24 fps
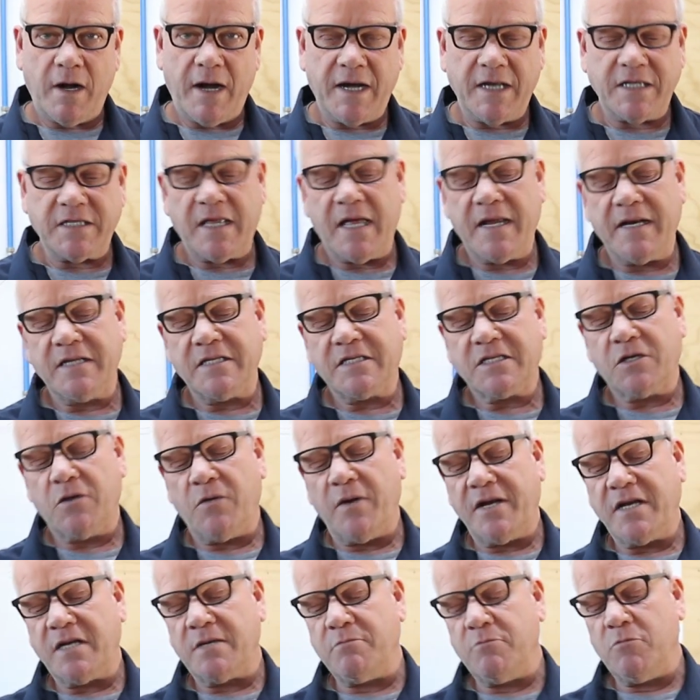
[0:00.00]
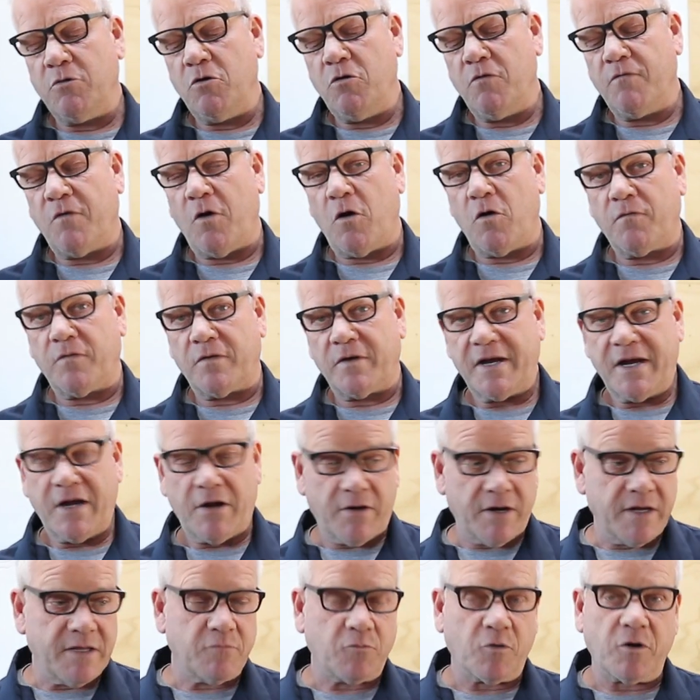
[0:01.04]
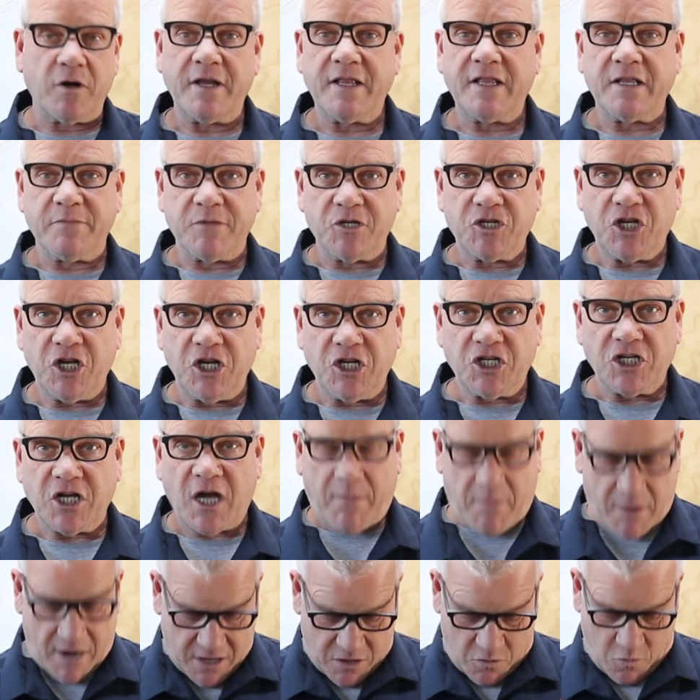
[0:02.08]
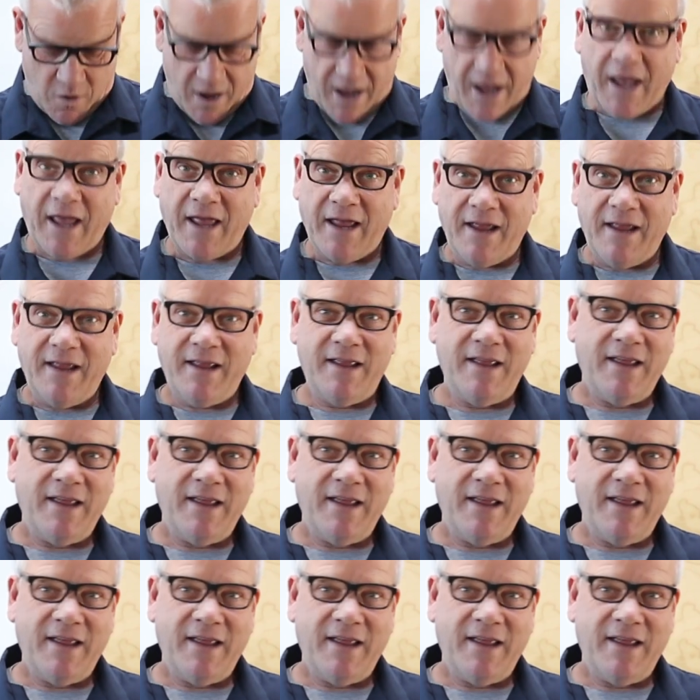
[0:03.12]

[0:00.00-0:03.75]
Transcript: and then it's going to move over here, and we're in the machine shop, by the way,